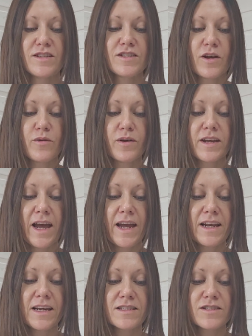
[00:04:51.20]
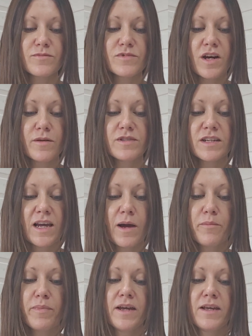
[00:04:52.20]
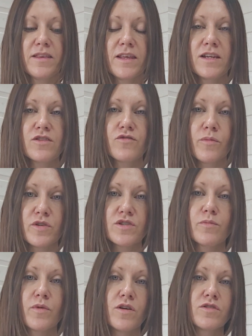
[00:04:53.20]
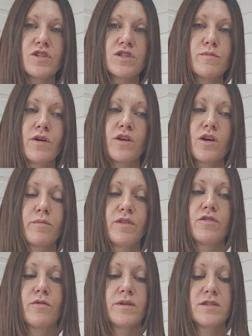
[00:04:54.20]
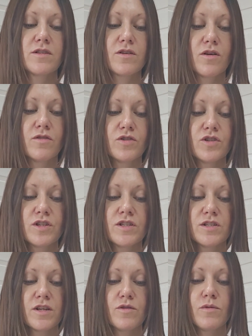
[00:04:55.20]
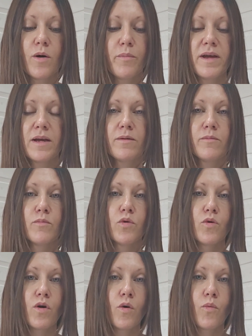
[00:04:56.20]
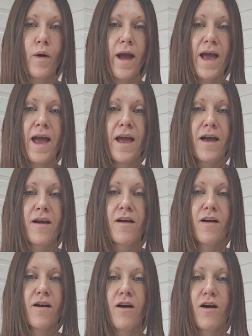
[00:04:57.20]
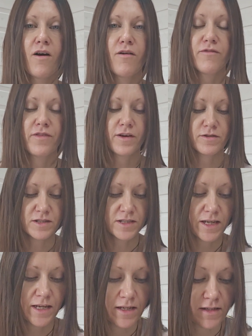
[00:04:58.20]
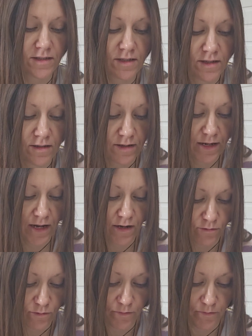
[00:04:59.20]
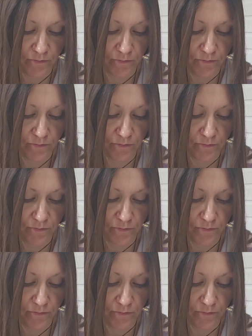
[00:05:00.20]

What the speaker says: So Kainaz, sometimes it can be things from the subconscious mind coming through into the conscious. So you are being more aware of those things now.